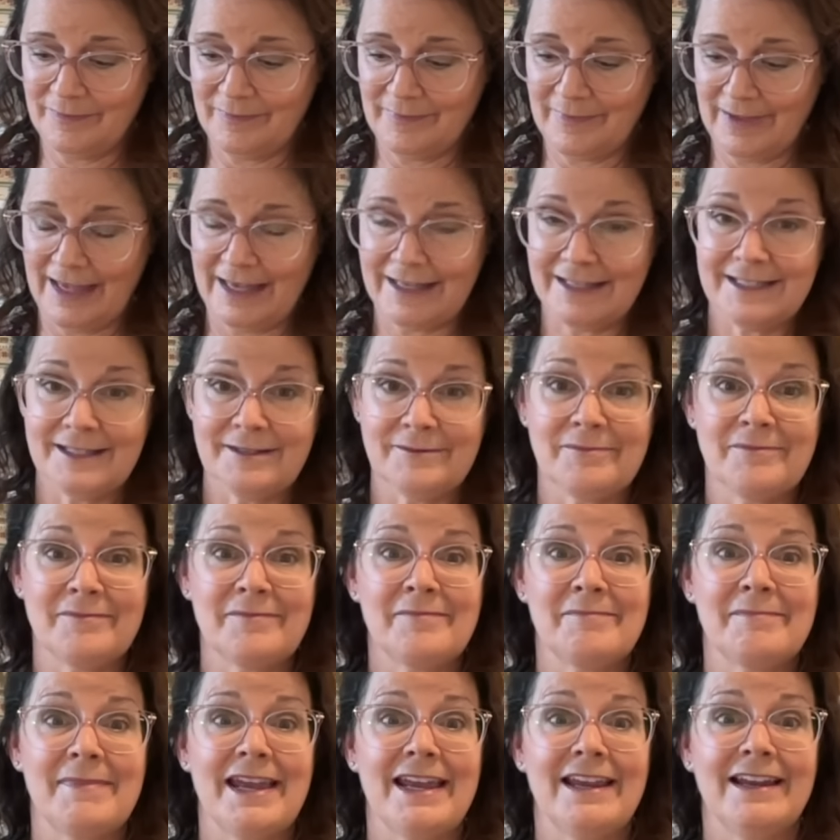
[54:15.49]
has
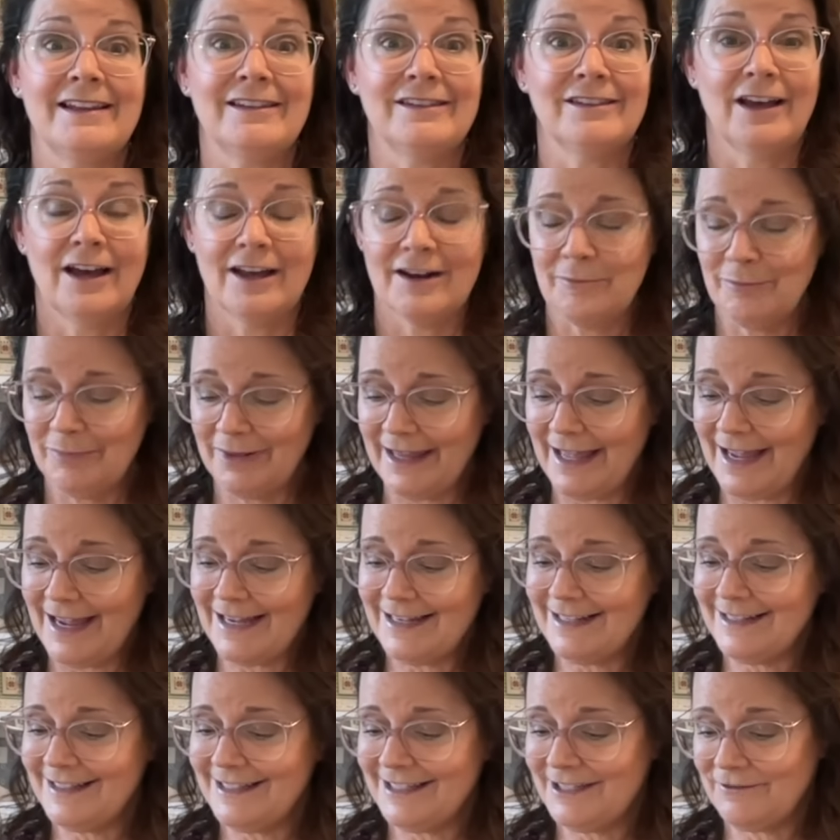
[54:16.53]
made a lot of
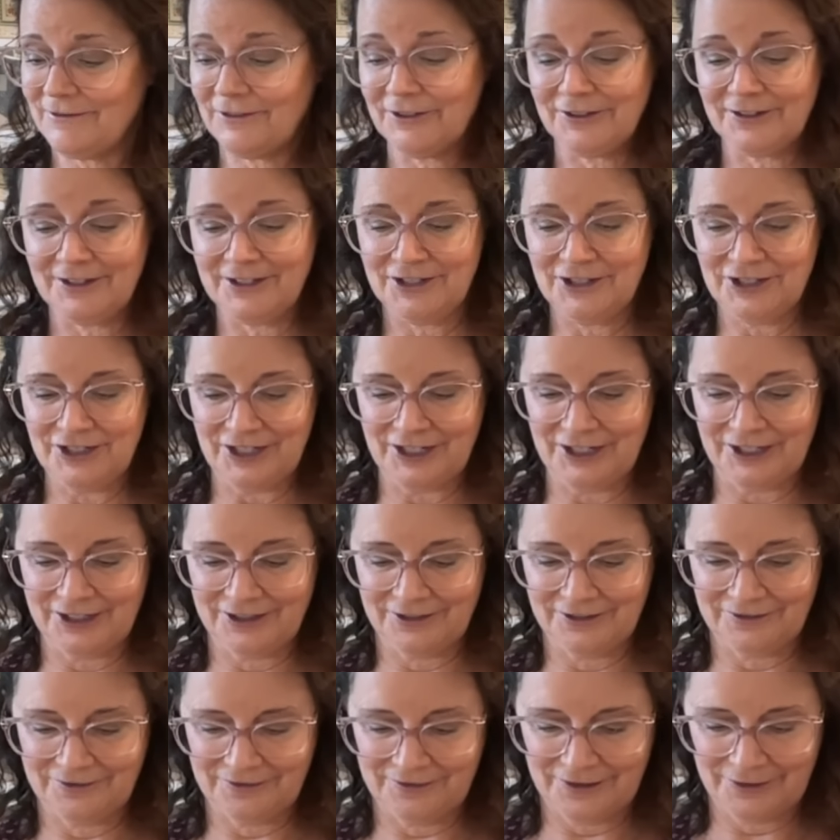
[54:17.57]
plans for this
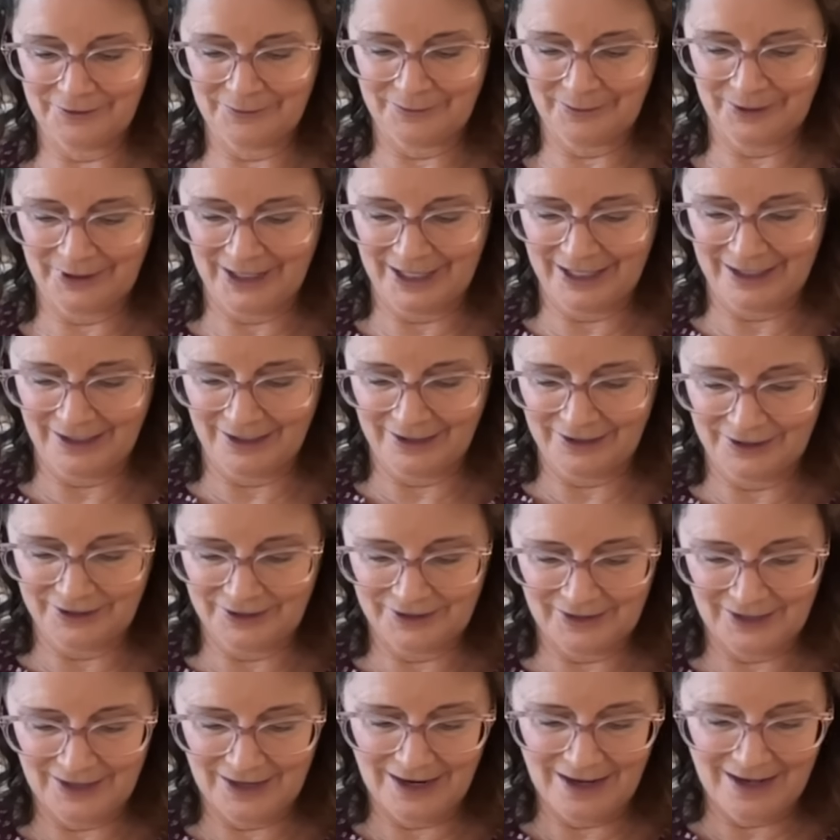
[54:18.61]
year for working on her
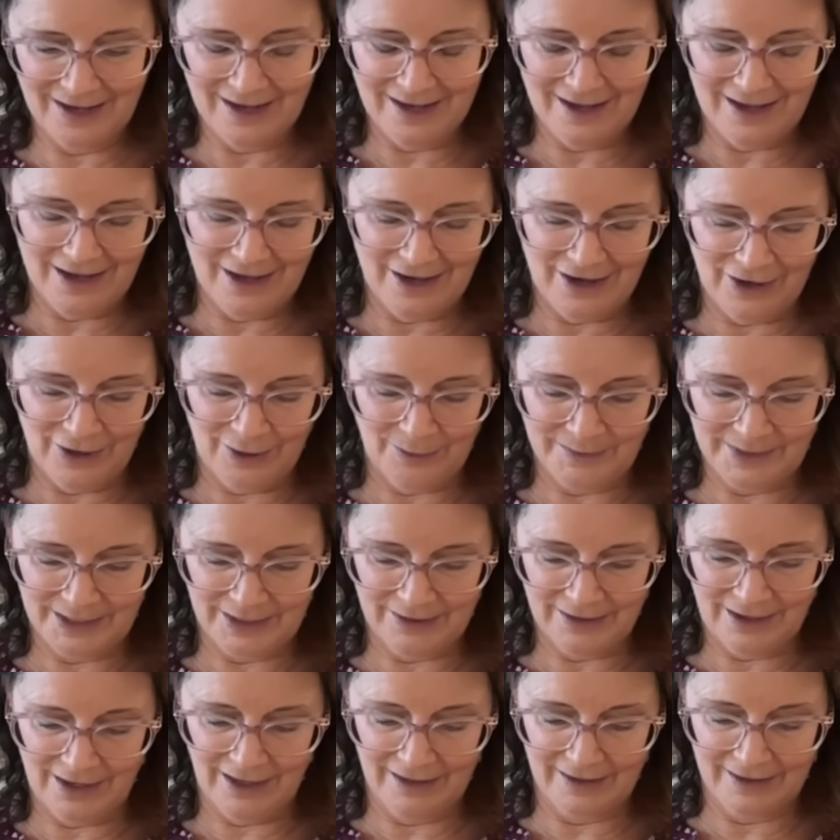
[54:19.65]

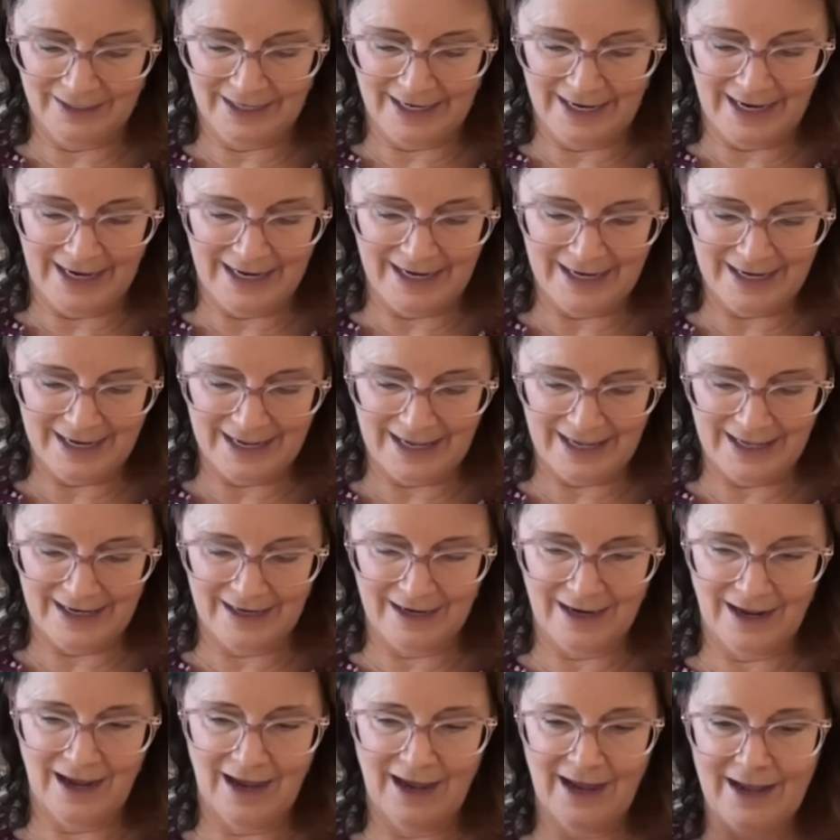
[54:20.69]
hometown holiday. And
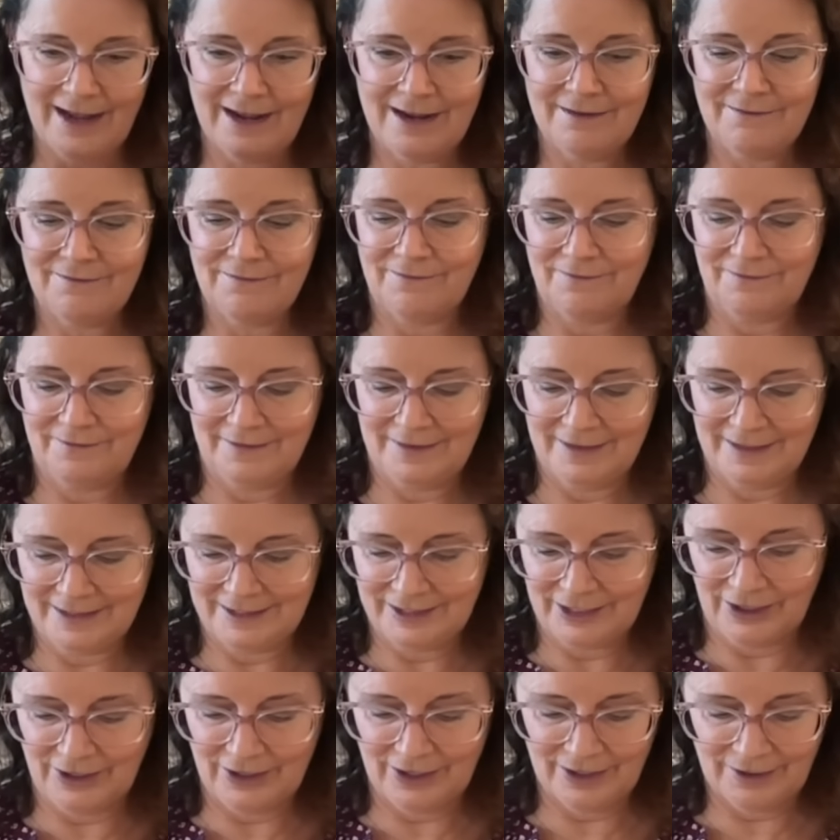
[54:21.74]
I've
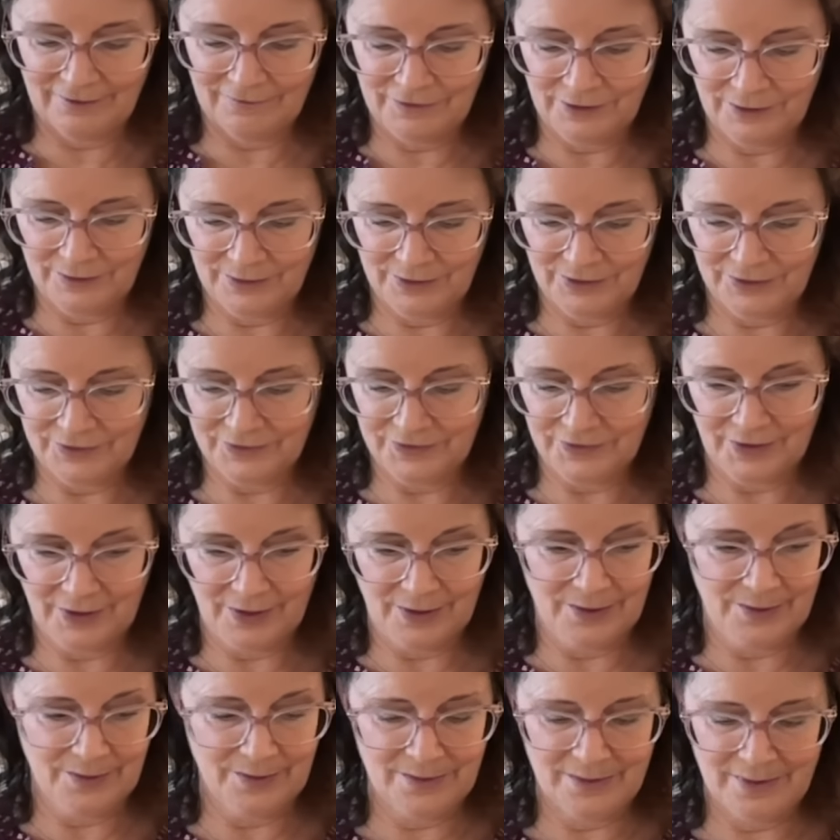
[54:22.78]
started a few years
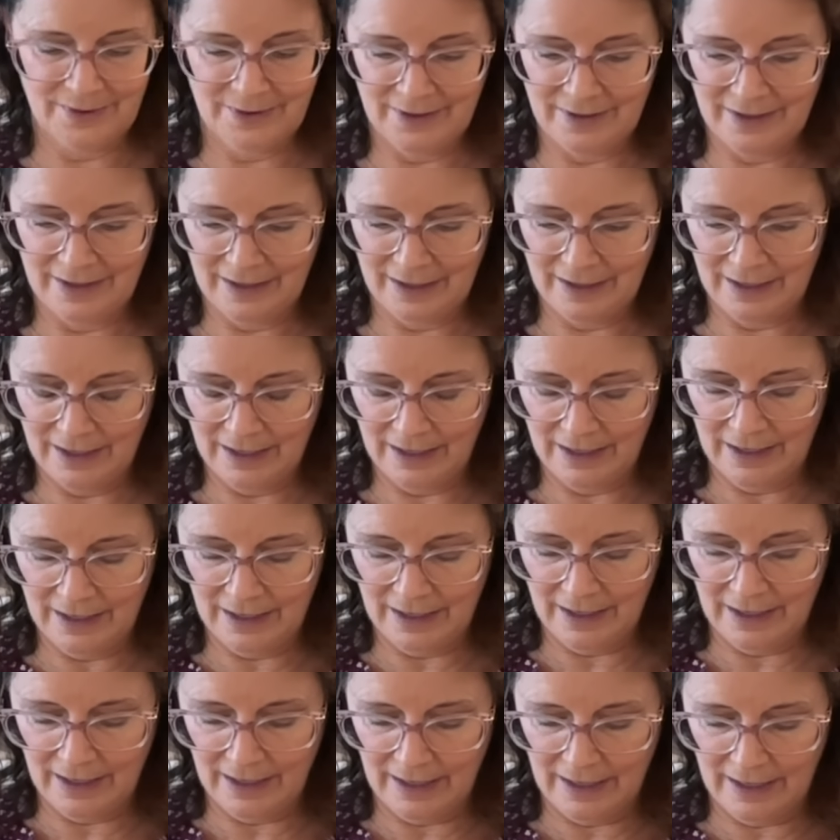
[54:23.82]
ago.
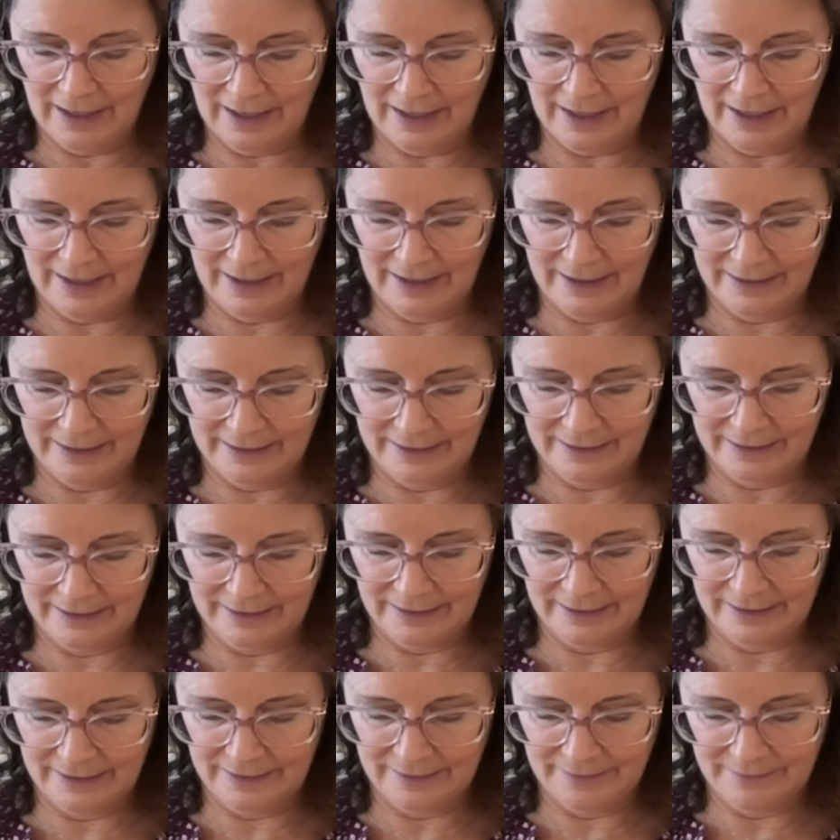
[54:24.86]

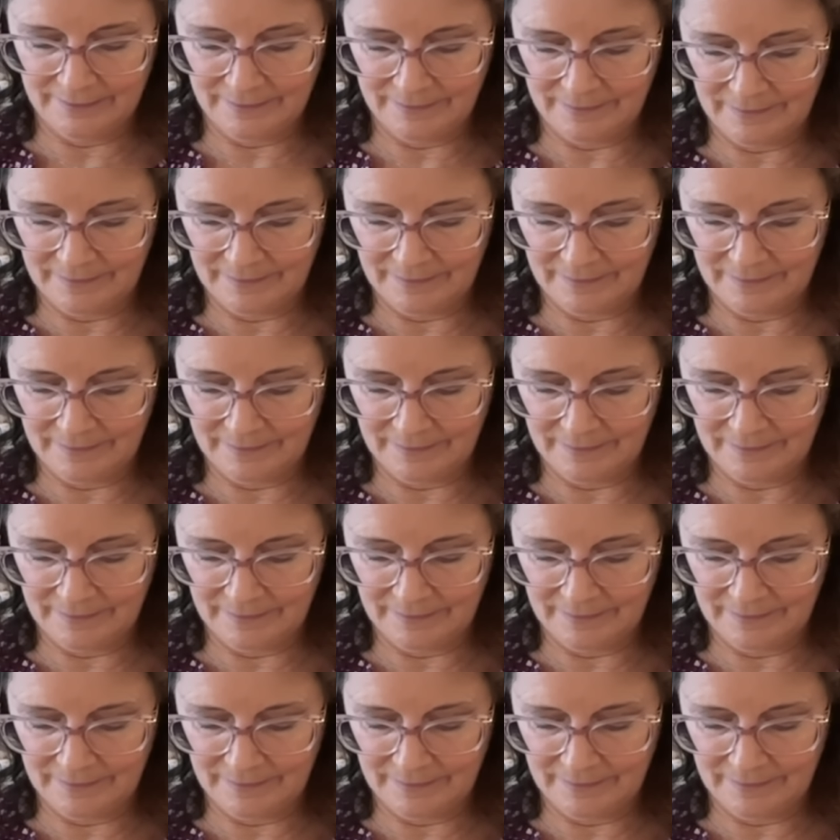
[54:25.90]
And